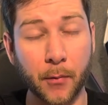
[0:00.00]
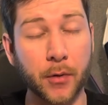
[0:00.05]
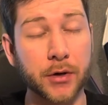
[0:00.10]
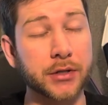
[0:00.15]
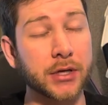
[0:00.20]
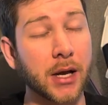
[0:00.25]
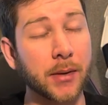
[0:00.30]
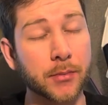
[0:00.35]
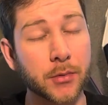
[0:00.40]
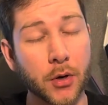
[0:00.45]

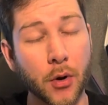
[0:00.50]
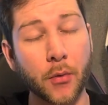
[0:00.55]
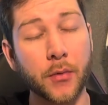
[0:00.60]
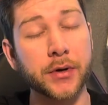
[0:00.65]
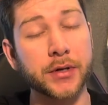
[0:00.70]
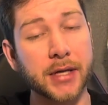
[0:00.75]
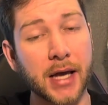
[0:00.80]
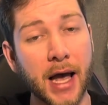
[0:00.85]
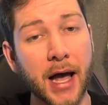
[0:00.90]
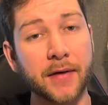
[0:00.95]
which I'm
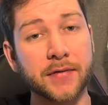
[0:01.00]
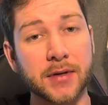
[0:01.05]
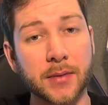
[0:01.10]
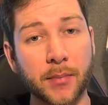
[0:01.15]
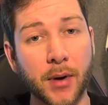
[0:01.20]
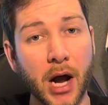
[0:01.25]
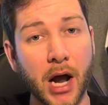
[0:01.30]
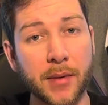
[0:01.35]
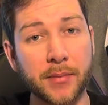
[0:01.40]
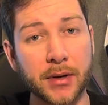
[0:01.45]
going to have to
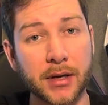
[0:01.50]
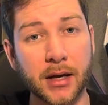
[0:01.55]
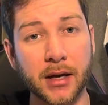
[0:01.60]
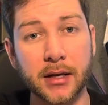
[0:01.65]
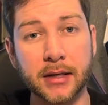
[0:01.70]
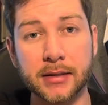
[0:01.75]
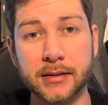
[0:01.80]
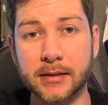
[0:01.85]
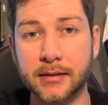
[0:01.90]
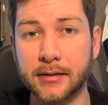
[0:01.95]
buy
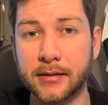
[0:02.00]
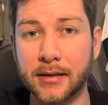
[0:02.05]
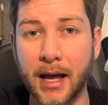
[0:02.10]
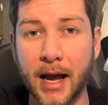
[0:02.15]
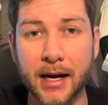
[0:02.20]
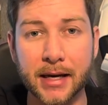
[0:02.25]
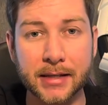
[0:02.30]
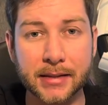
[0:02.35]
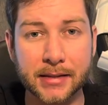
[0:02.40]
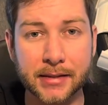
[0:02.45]
because
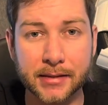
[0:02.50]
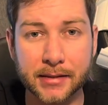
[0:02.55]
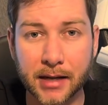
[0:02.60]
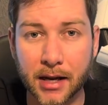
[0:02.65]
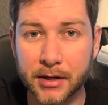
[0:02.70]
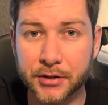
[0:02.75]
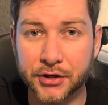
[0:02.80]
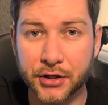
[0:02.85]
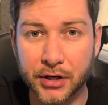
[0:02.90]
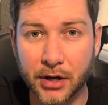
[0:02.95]
that is
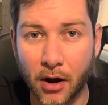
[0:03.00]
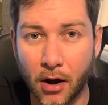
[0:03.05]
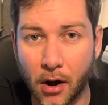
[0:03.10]
such an